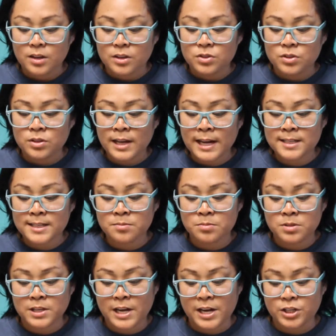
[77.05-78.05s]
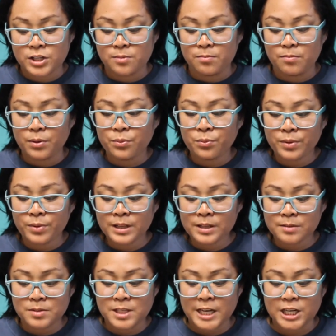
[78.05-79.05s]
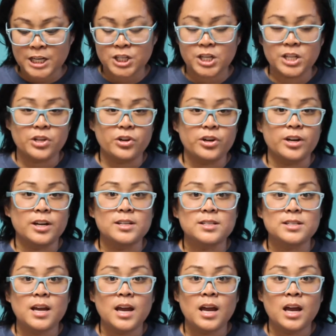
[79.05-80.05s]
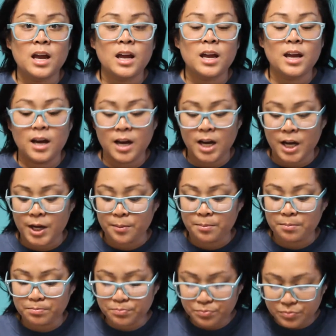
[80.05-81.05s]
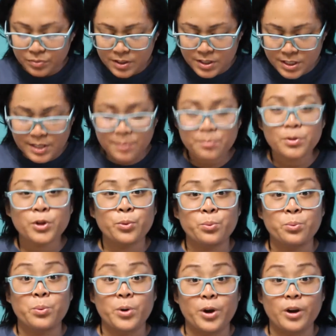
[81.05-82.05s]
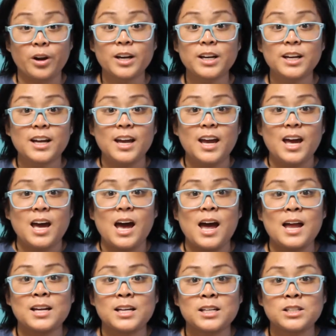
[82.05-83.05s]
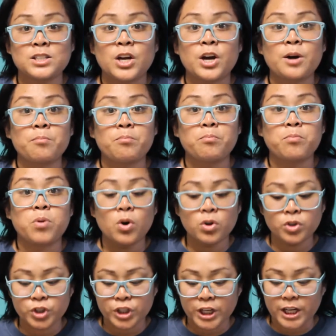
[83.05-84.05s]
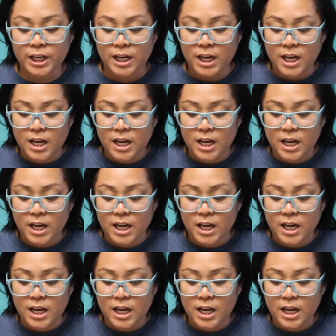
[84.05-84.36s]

So that's obsession. But with obsession, there is a um, similar word, and it's compulsion.